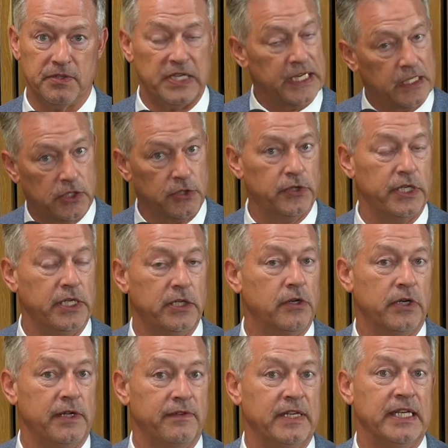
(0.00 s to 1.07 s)
including you
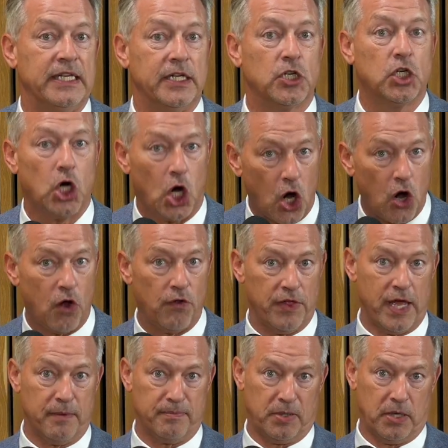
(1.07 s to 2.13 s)
don't even need to call
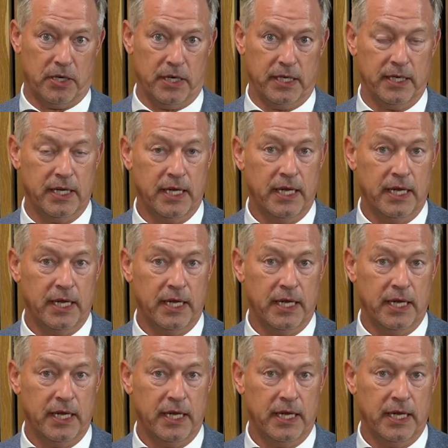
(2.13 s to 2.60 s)
that party.